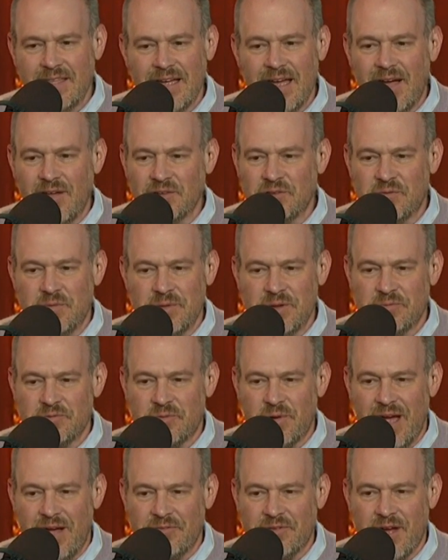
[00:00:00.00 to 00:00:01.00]
else from the
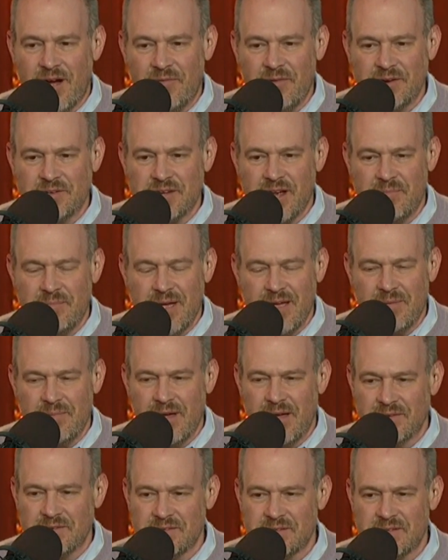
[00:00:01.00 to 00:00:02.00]
draft coverage I may have
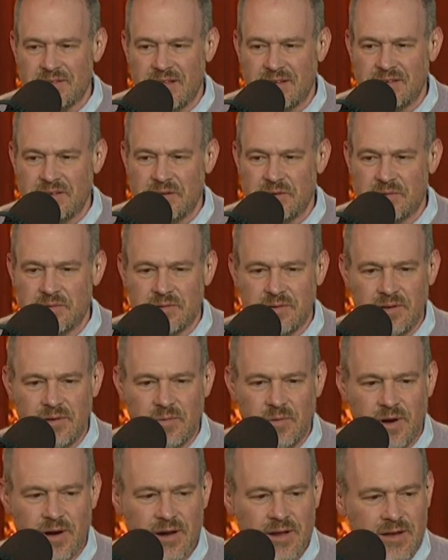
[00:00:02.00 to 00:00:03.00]
missed that you you
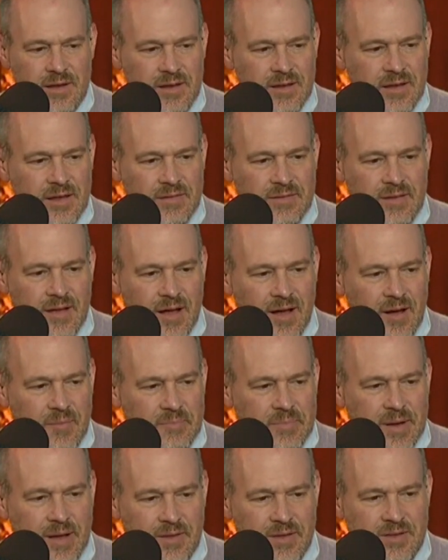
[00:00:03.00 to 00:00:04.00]
want to uh,
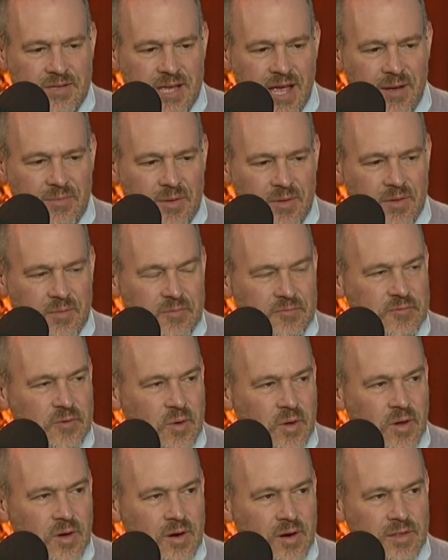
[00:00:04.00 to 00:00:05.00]
pound the table
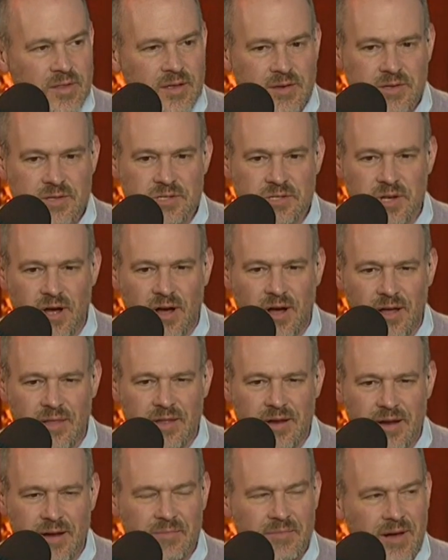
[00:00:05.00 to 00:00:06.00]
for that you saw
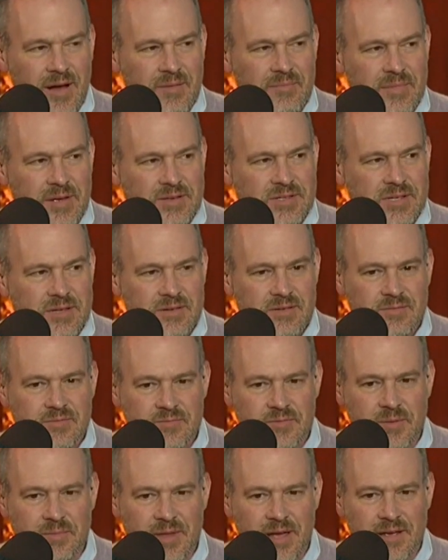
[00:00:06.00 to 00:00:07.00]
that I'm I'm missing
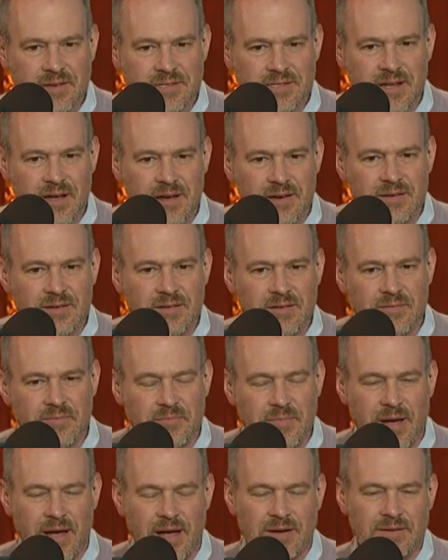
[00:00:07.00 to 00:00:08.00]
from last night,
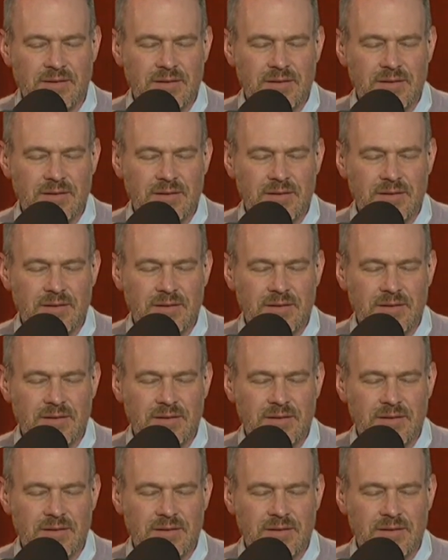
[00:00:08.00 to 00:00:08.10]
Pat?